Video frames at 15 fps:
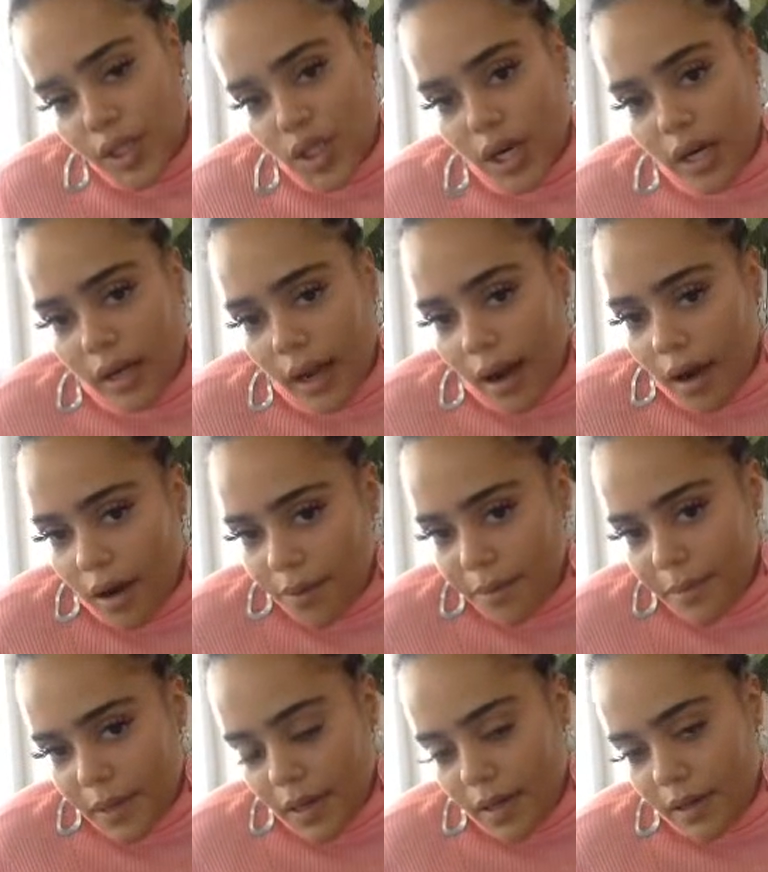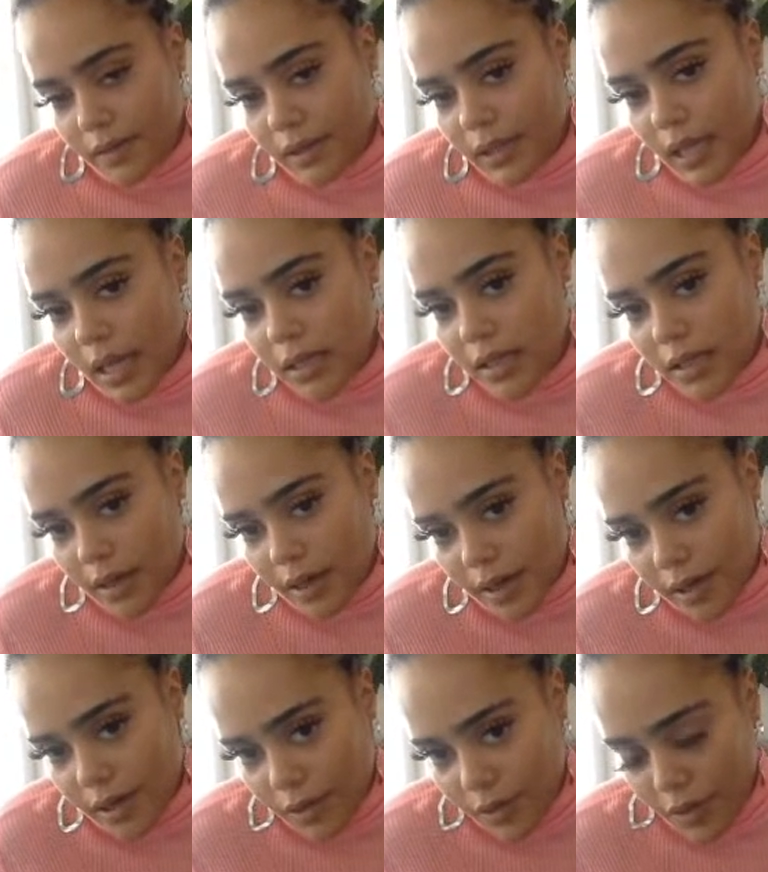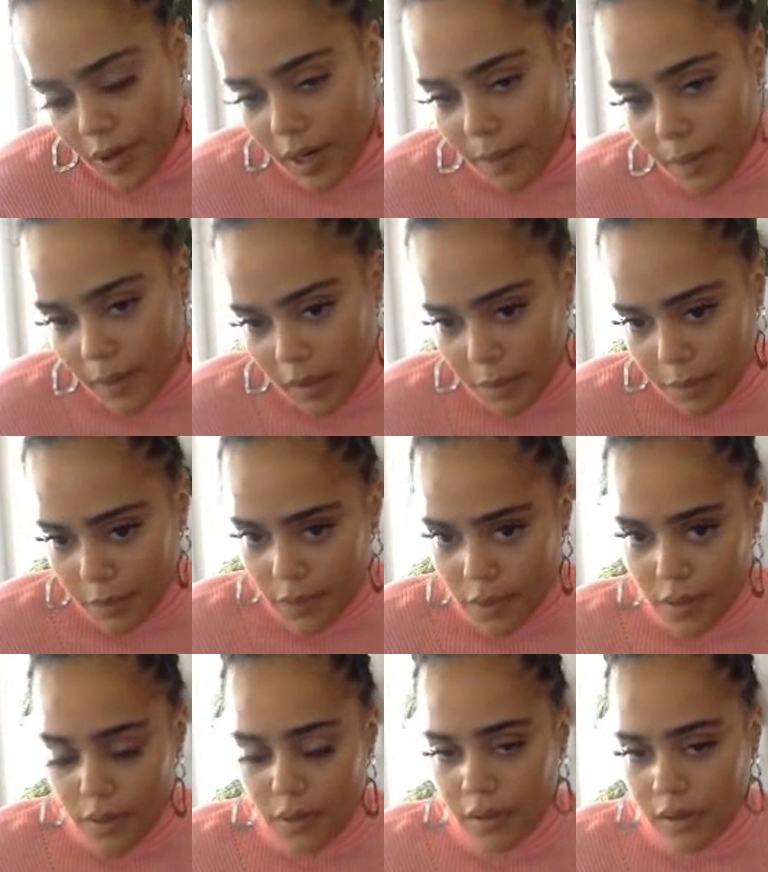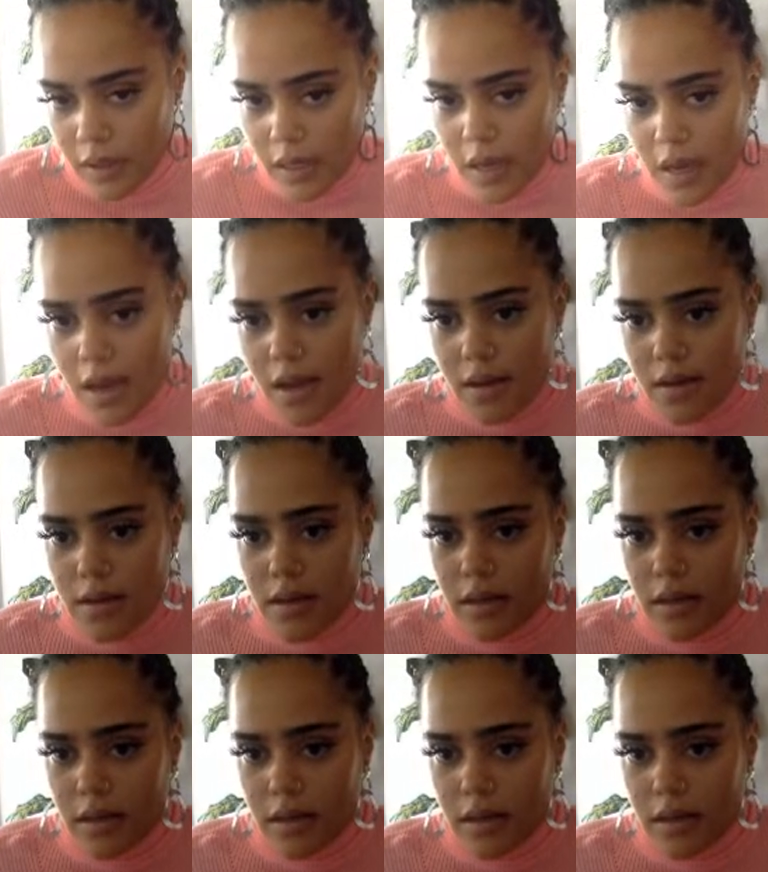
check out. But yes, they're great people, and